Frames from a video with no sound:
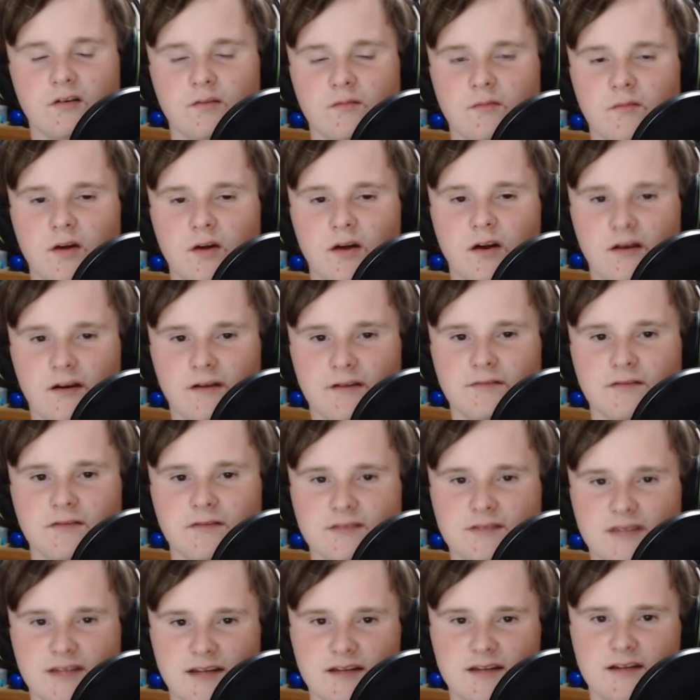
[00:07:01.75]
my iPhone
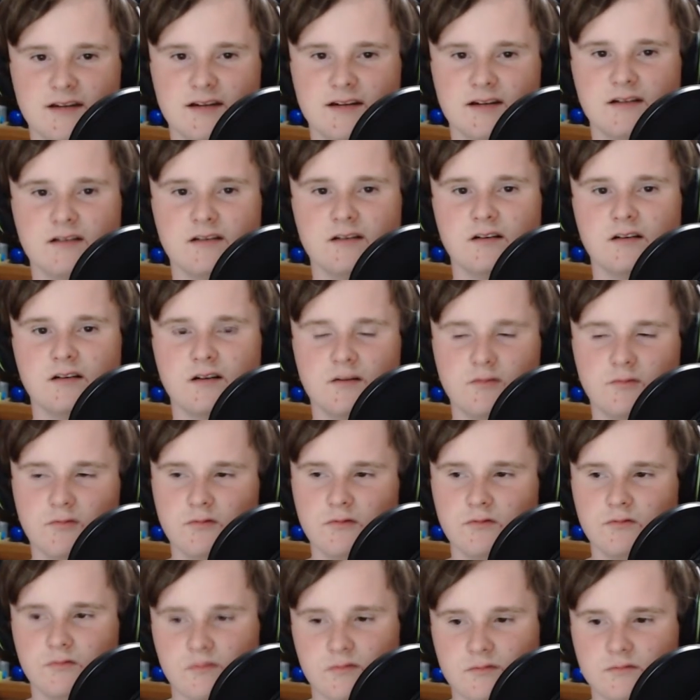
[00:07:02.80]
X R, I
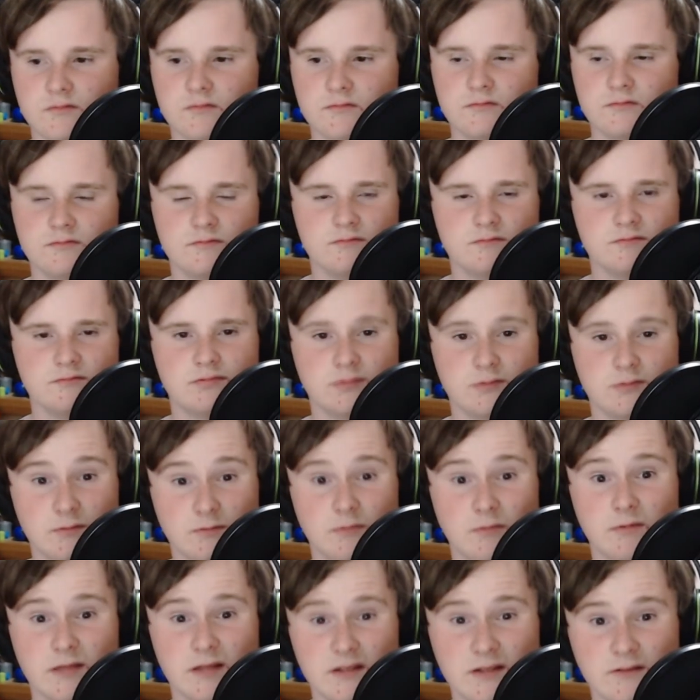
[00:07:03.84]
will
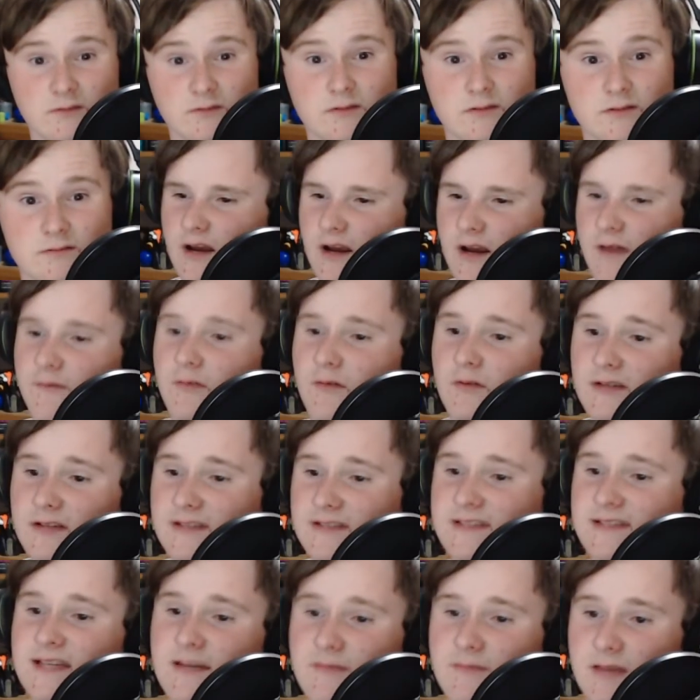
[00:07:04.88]
probably do it. If you want to
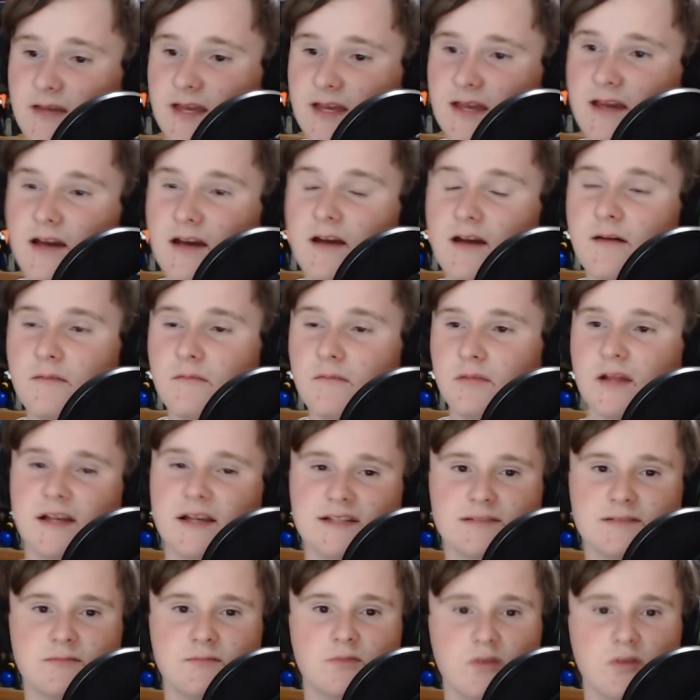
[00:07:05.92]
see me playing
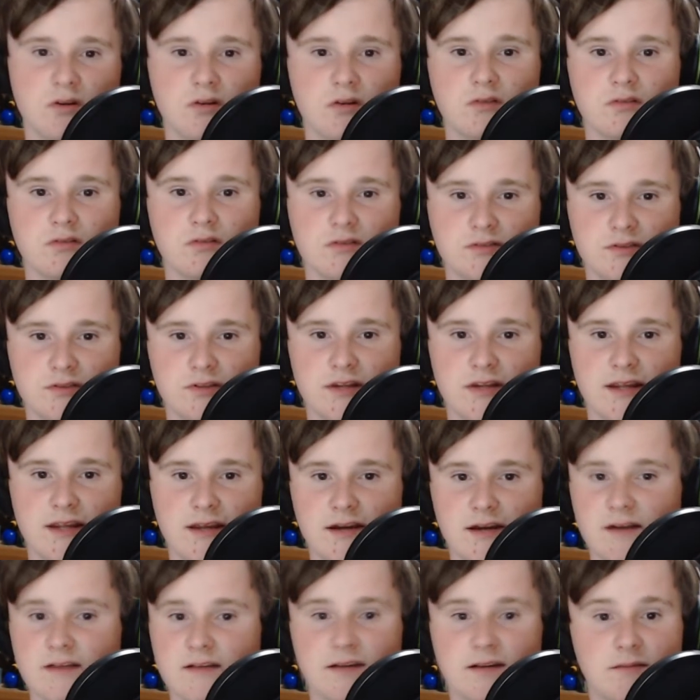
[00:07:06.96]
some more Call of Duty,
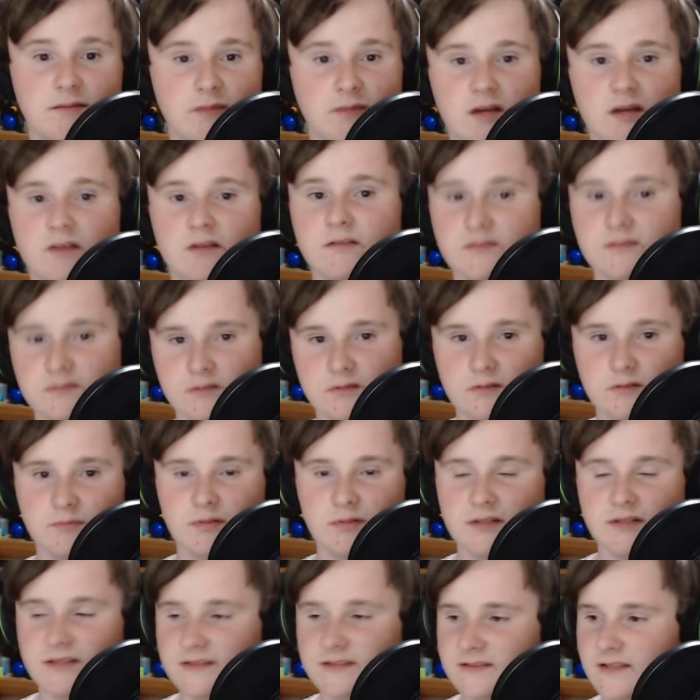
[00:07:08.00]
let me know as well,
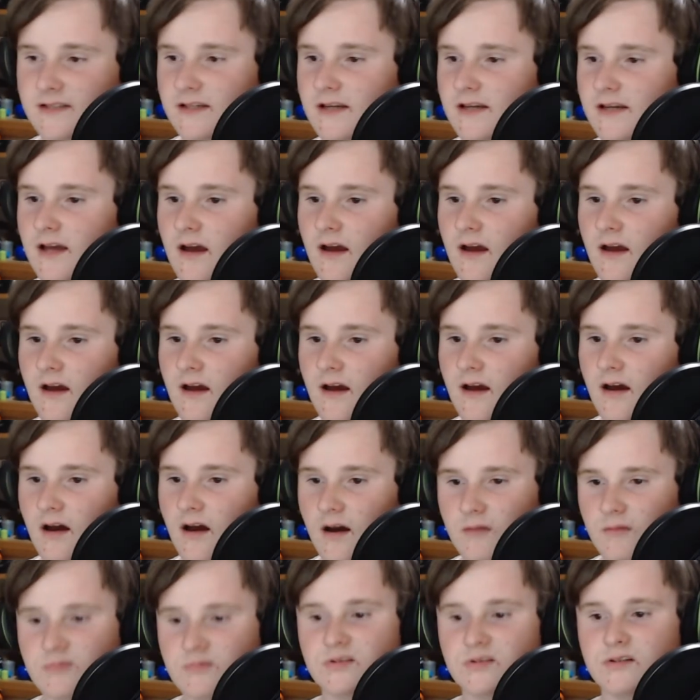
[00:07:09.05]
because
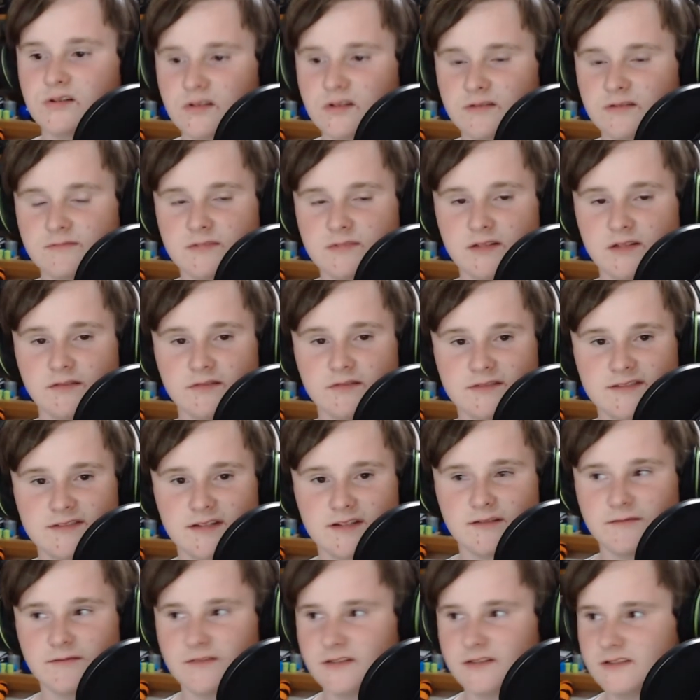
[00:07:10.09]
I'm trying to do some different
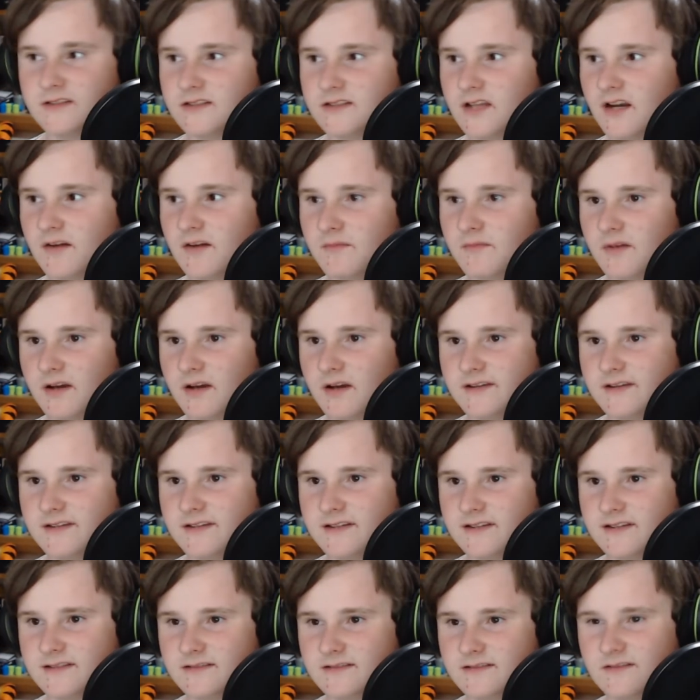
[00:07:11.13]
stuff on this channel, because
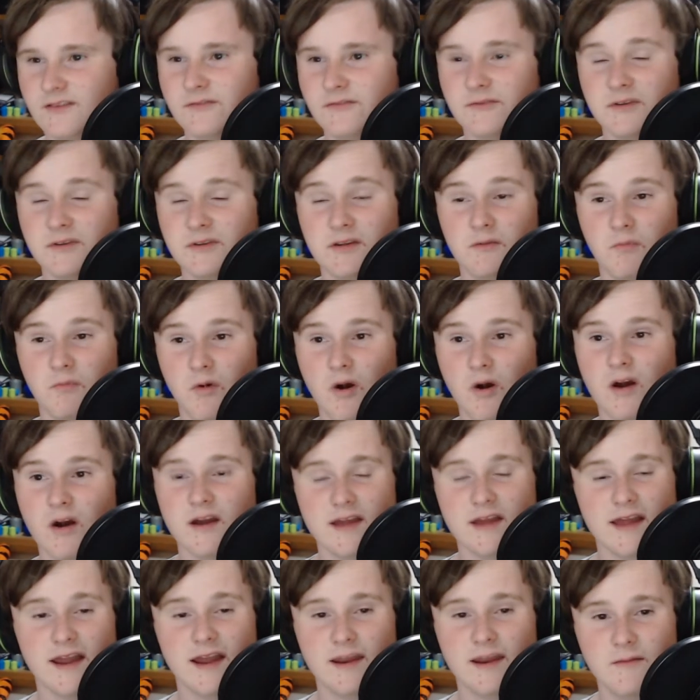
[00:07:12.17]
it's not really
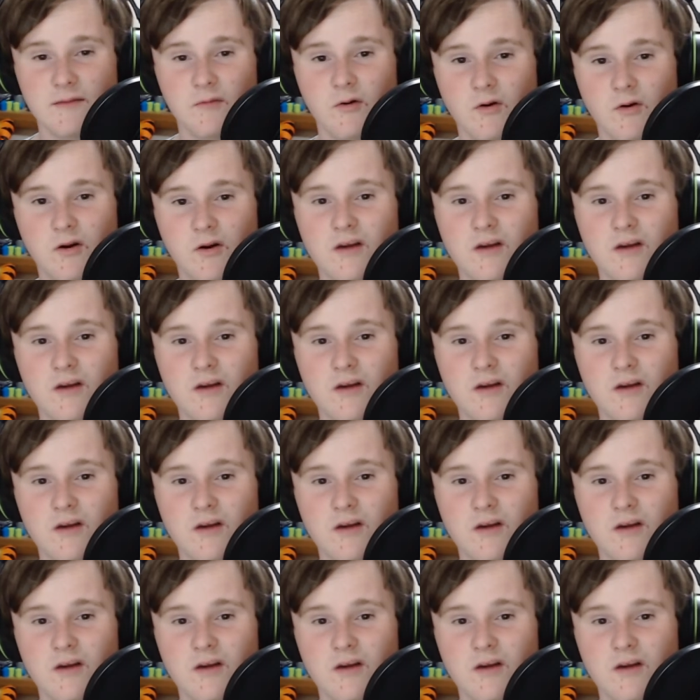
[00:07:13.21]
working anymore,